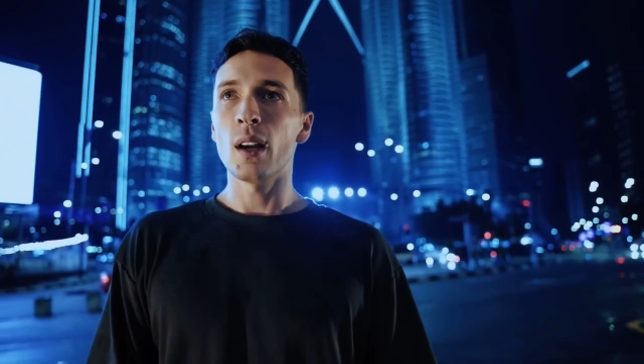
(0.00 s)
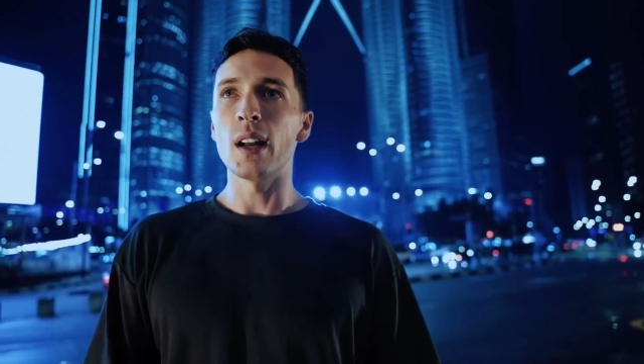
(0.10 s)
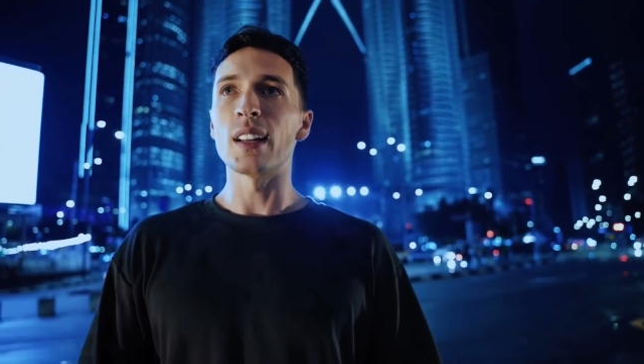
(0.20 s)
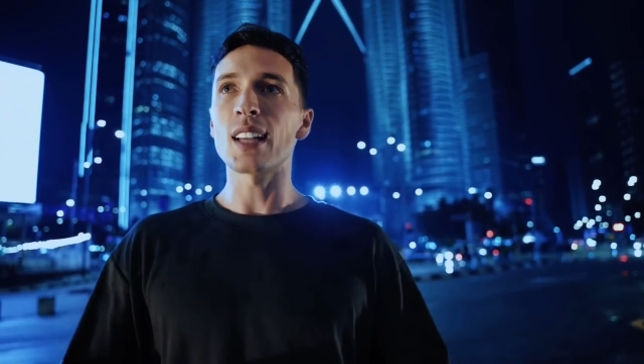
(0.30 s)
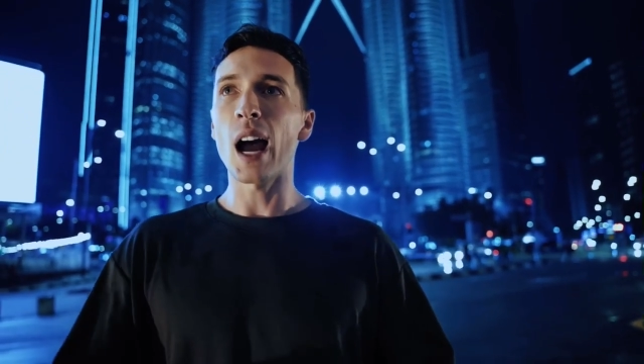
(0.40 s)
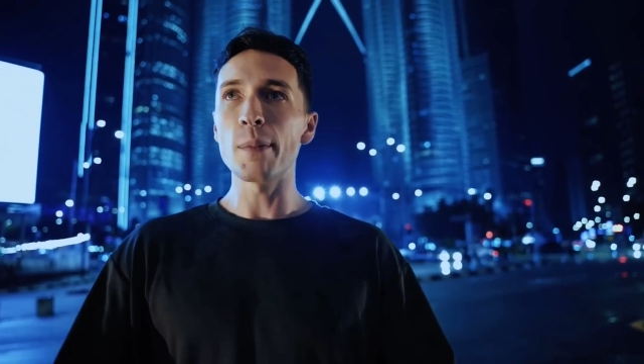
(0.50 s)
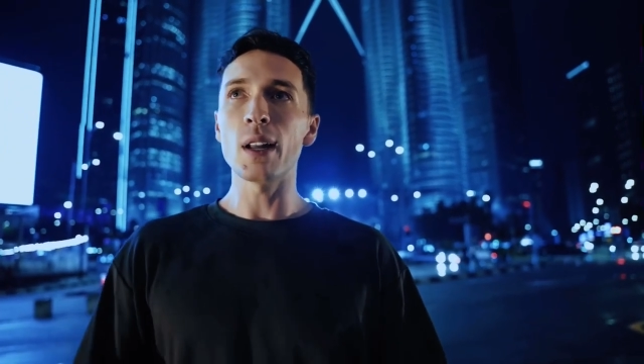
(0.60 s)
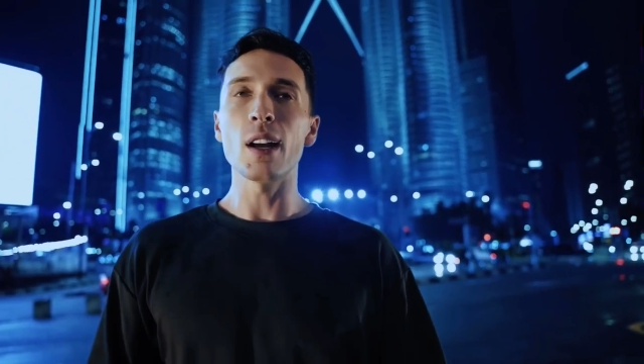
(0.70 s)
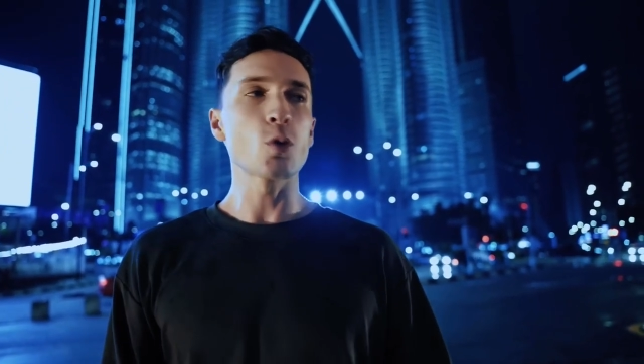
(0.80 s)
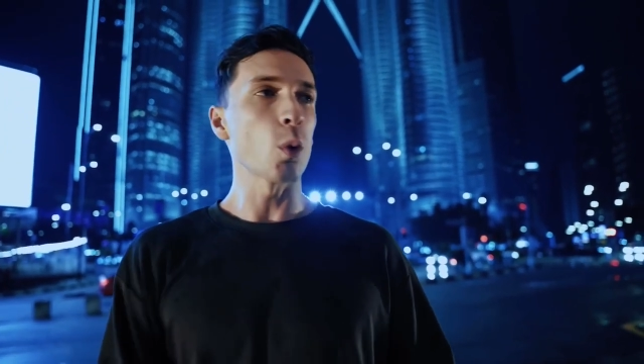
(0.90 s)
In a time and
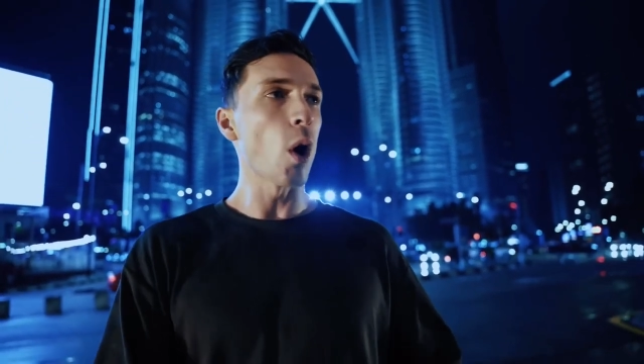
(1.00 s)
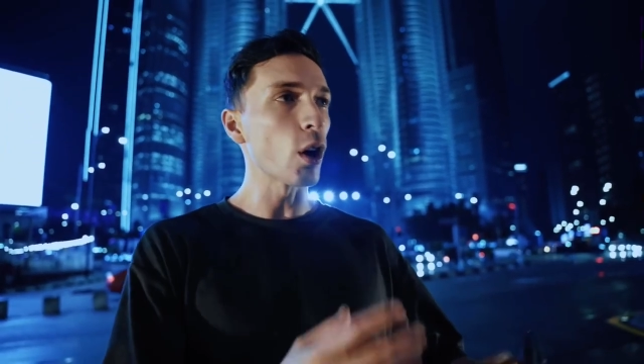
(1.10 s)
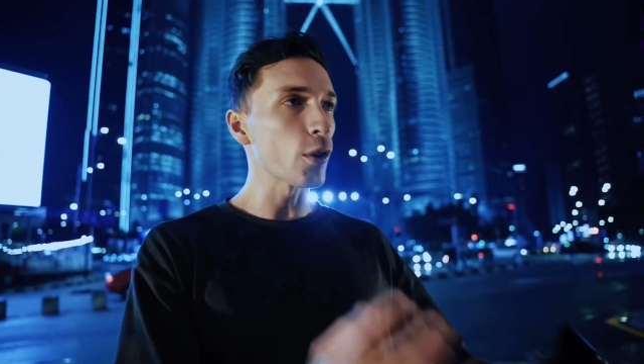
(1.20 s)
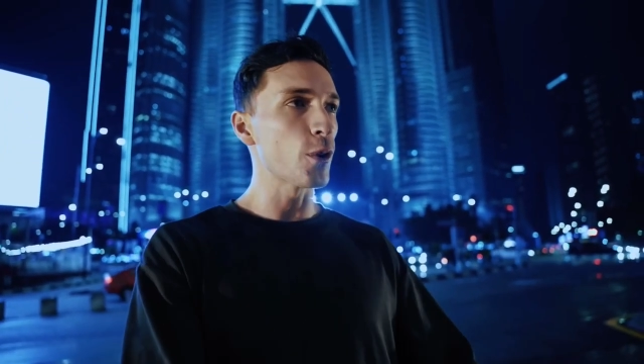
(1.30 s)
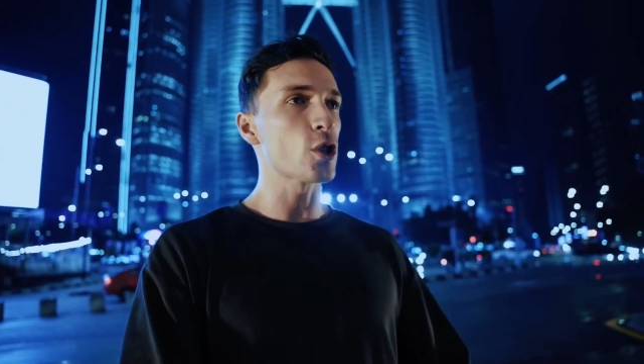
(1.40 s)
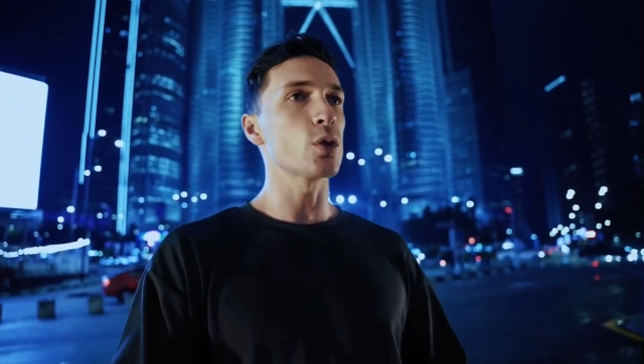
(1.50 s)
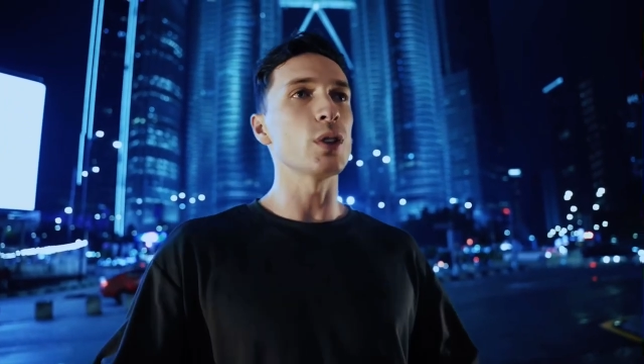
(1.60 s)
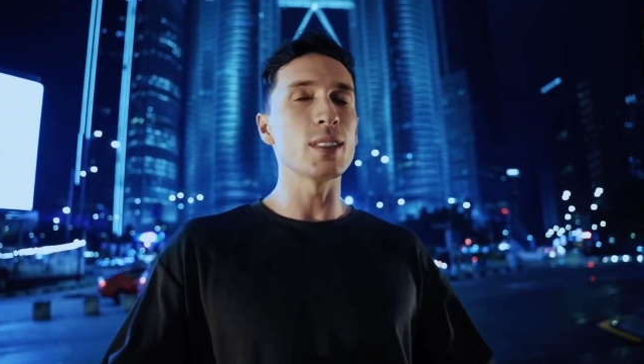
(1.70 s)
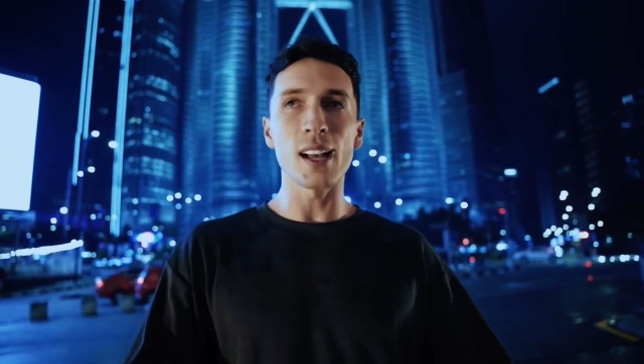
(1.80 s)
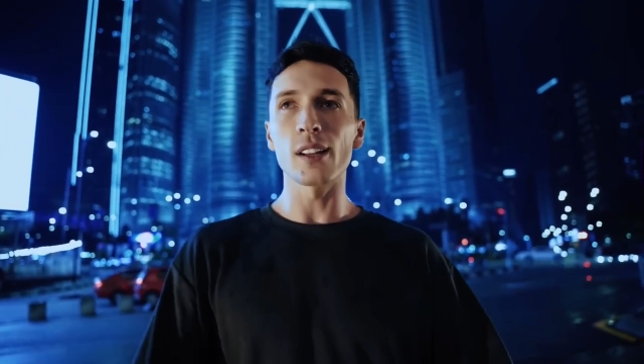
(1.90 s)
age where artificial
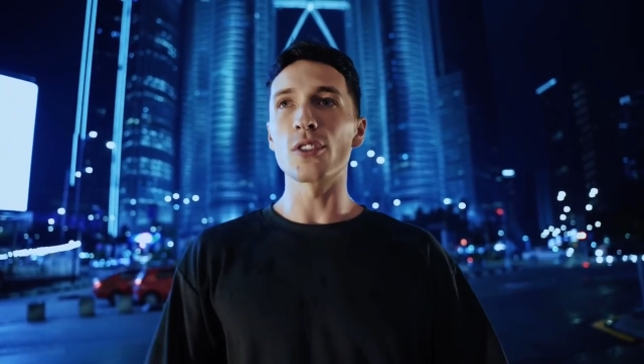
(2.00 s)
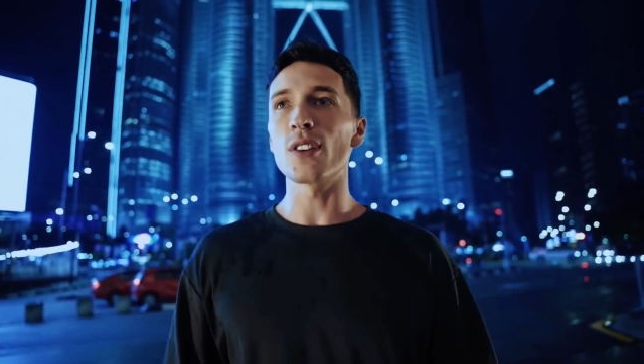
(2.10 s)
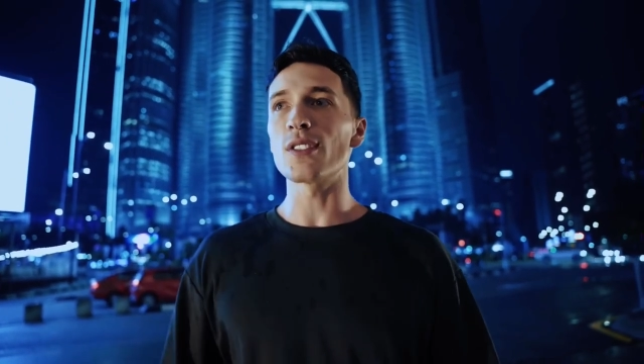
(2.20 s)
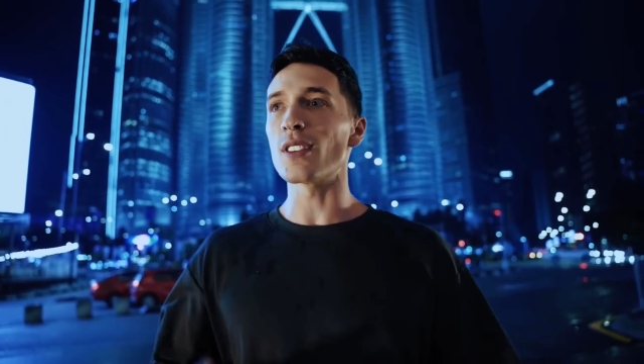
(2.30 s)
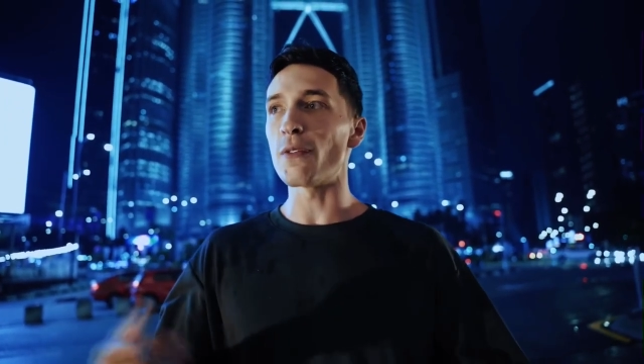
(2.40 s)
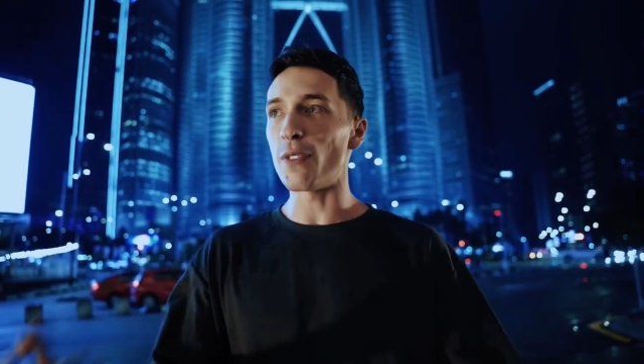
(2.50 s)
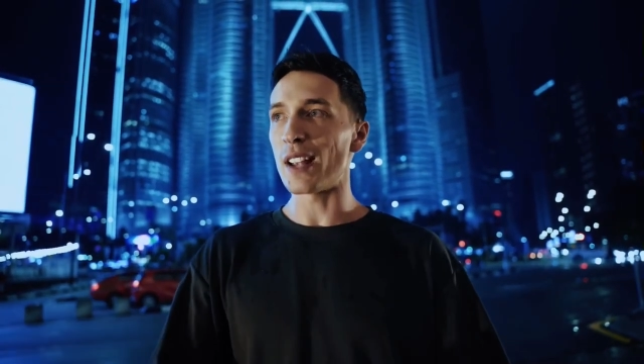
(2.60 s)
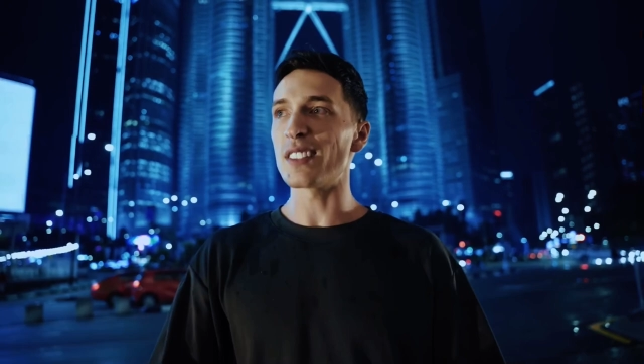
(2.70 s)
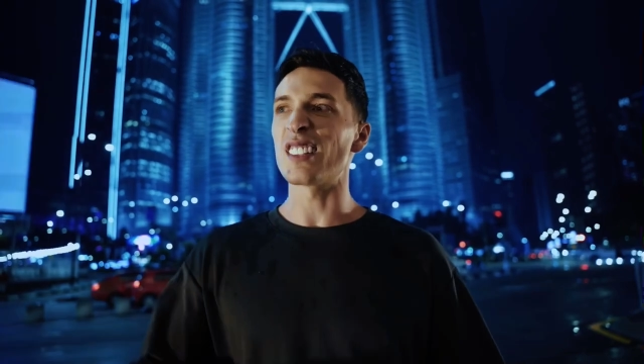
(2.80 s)
intelligence is advancing,